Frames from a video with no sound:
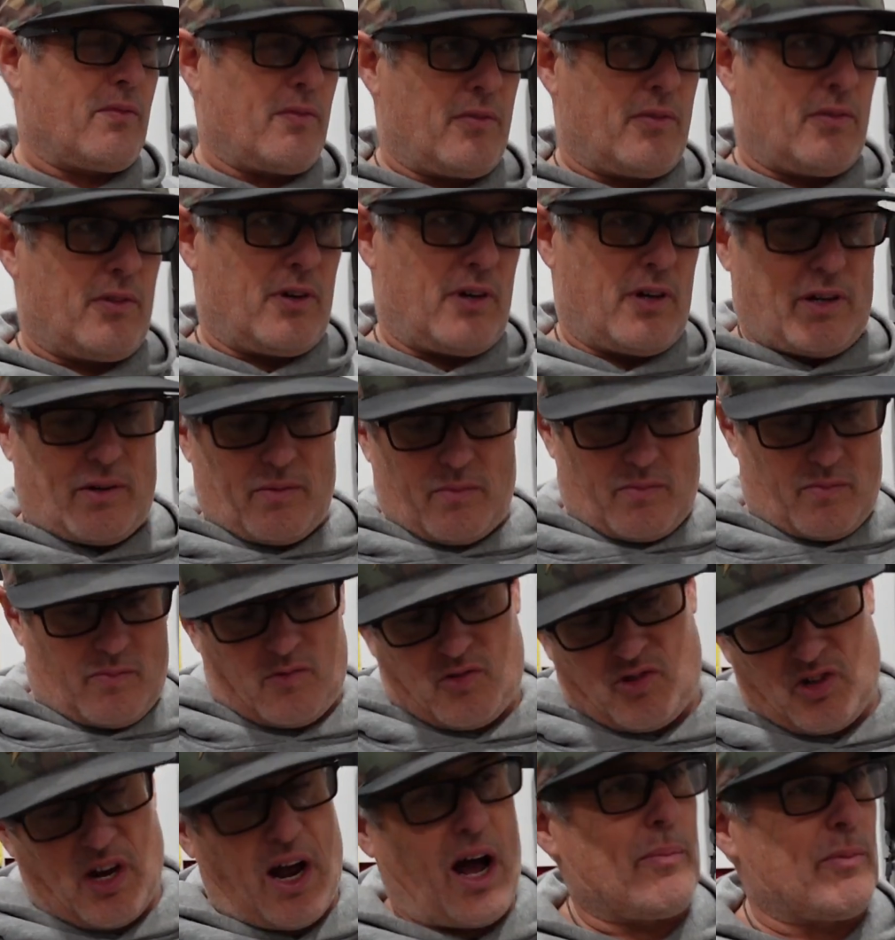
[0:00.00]
the
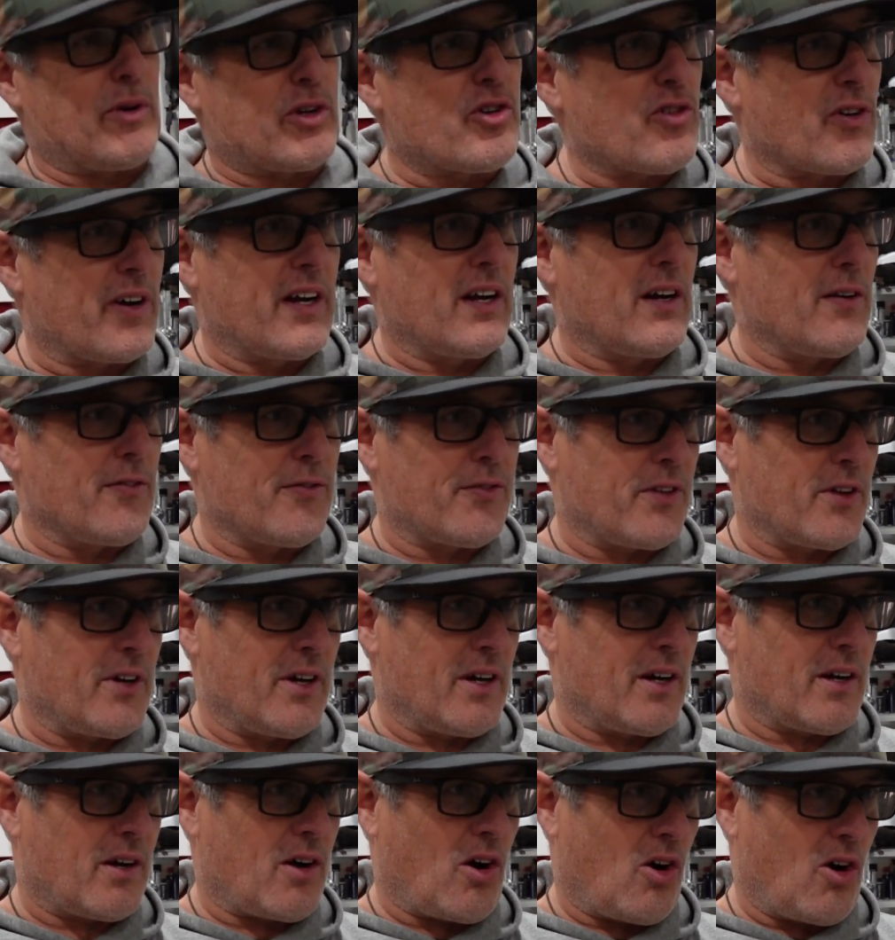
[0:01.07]
geometry of
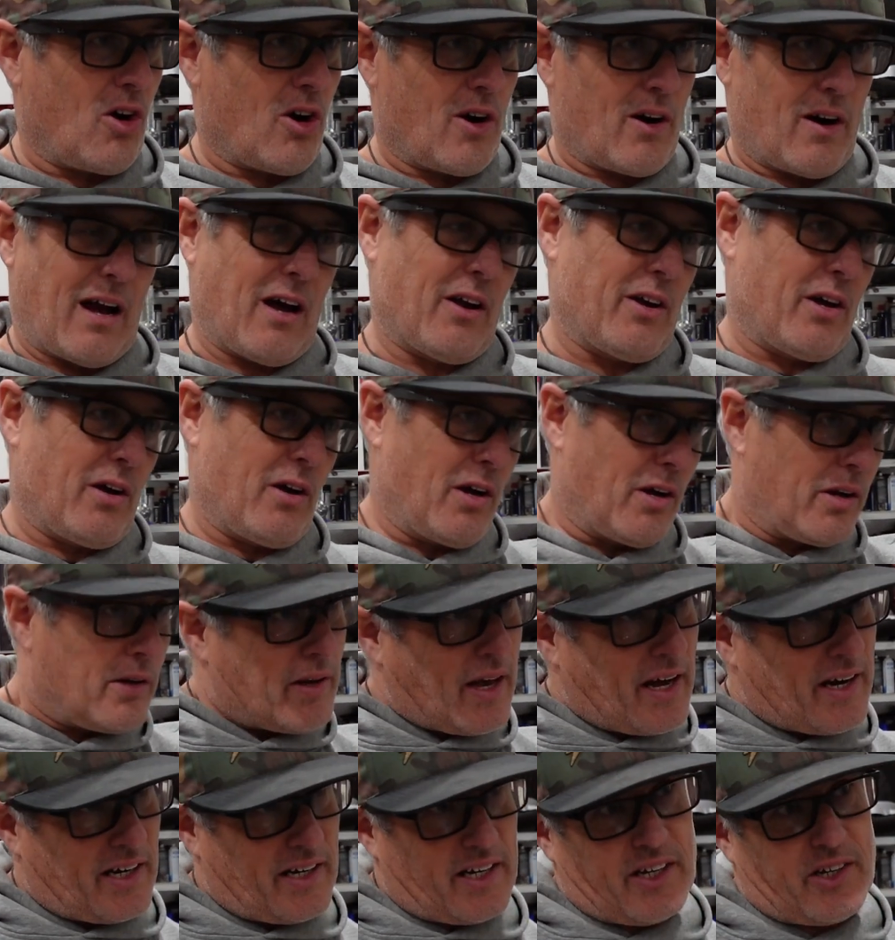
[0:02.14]
the car, how to
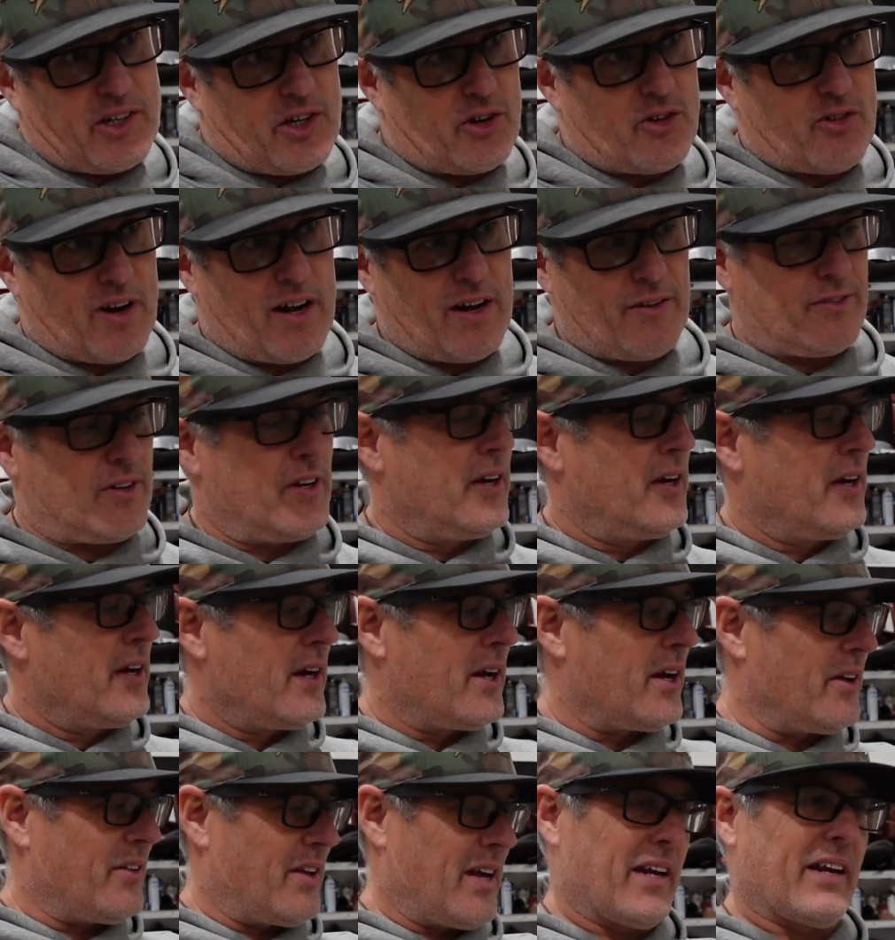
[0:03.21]
get it into drift,
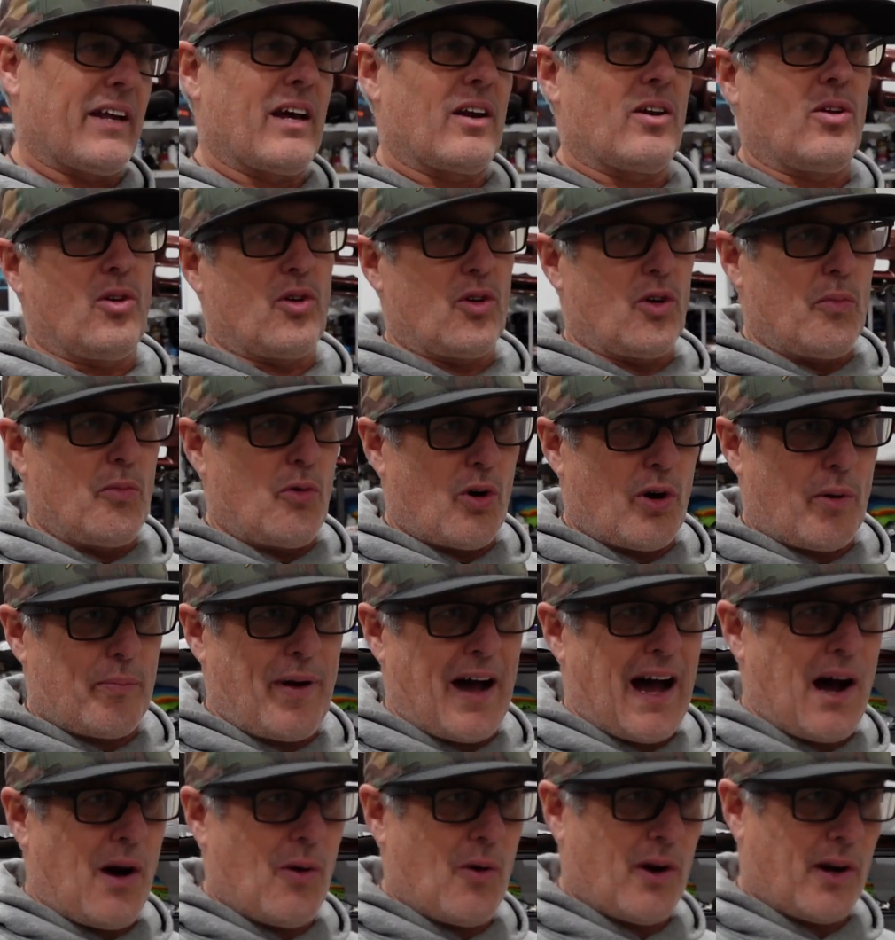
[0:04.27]
and then get a little more
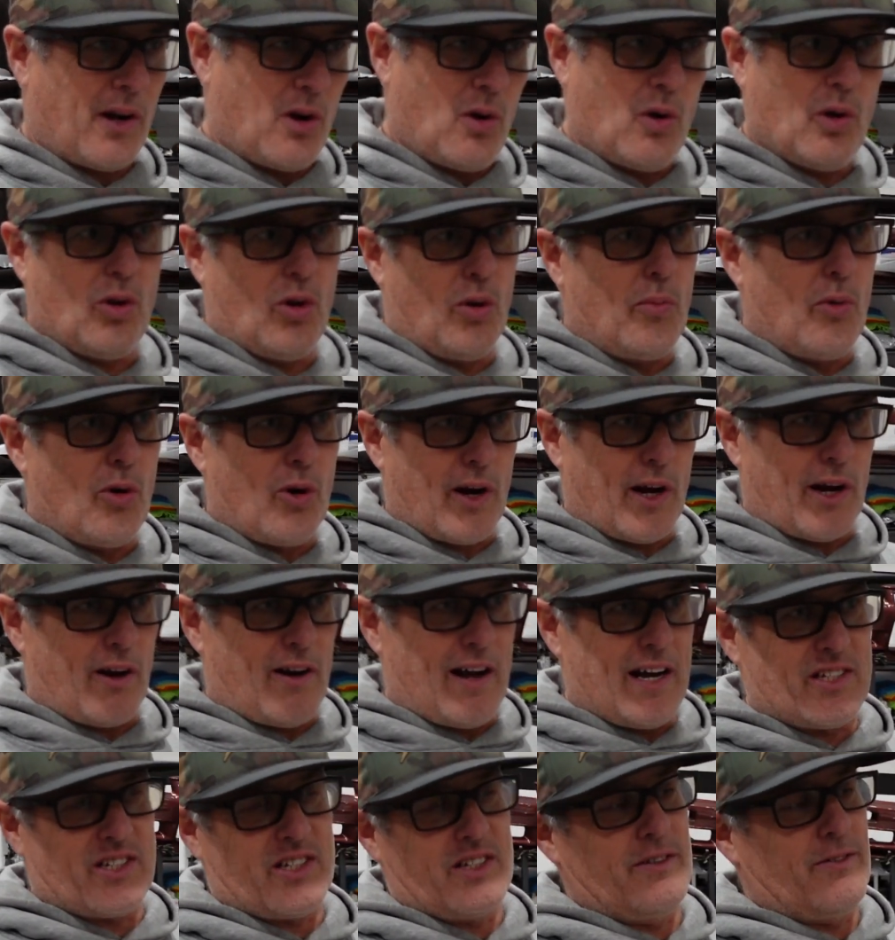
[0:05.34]
power, go a little more
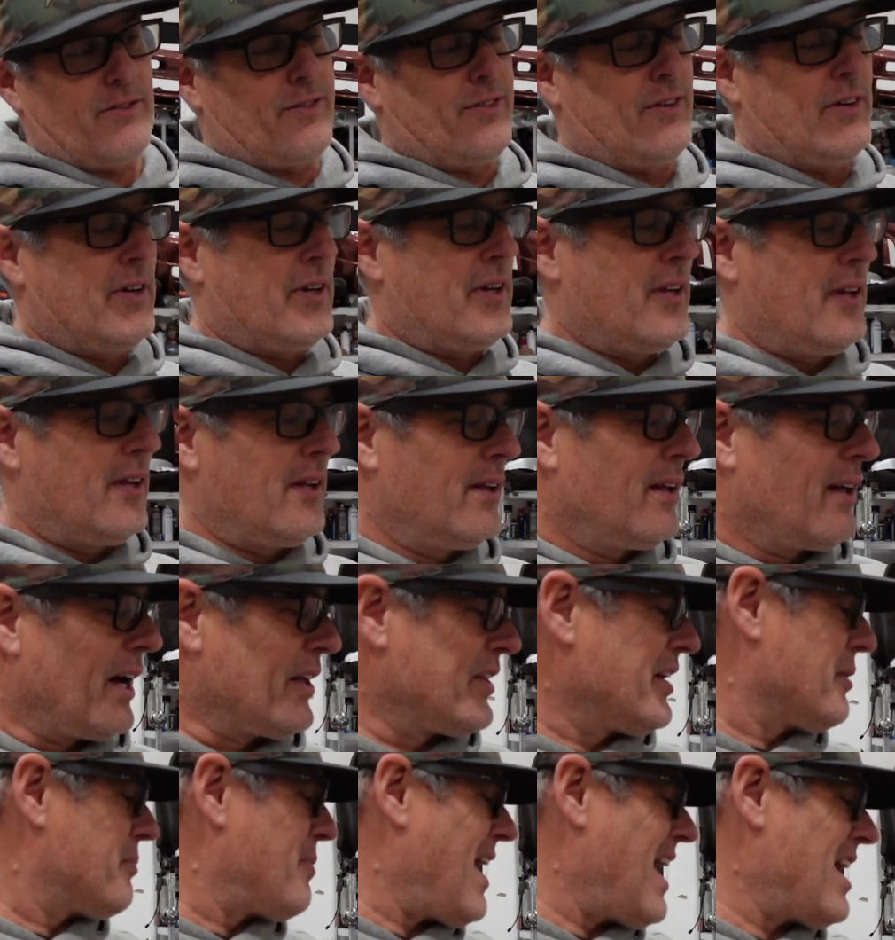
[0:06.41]
aggressive. I
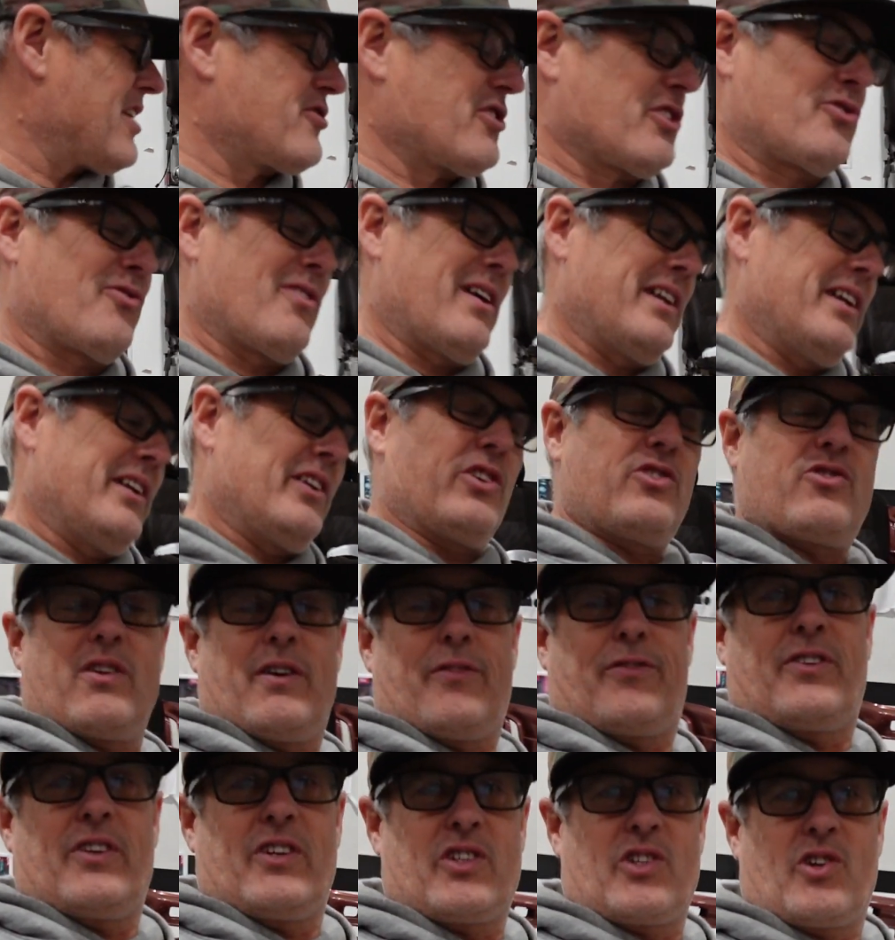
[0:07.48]
think Patrick's ready to
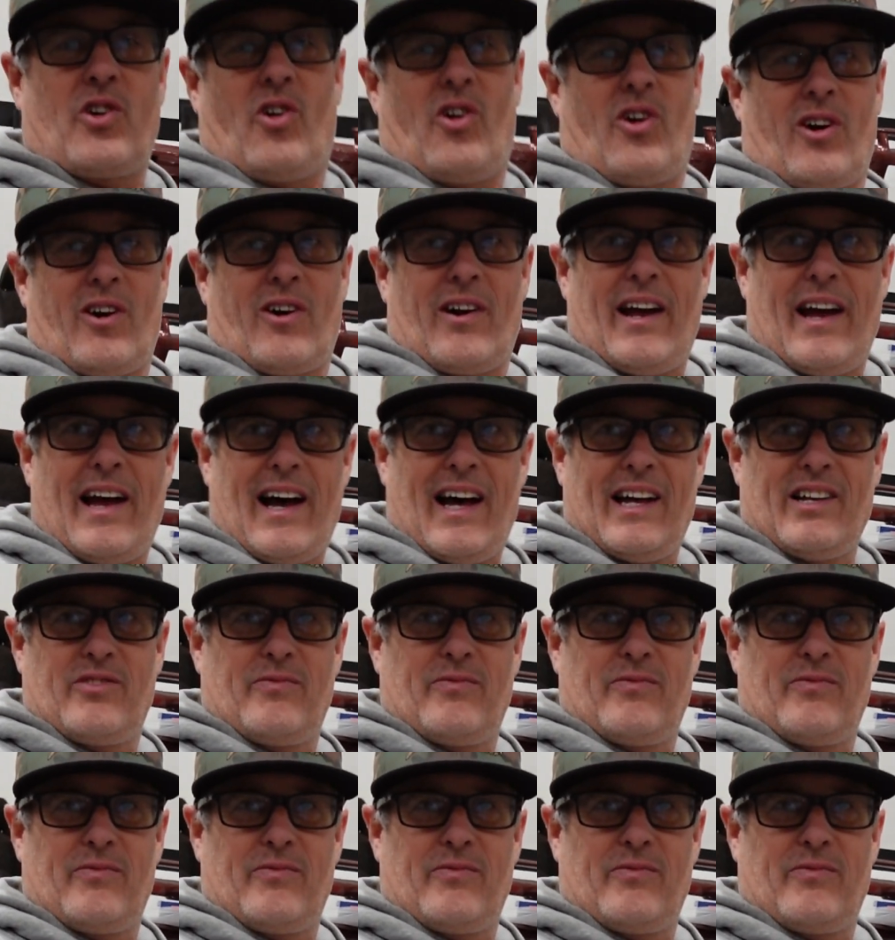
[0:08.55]
drift this car at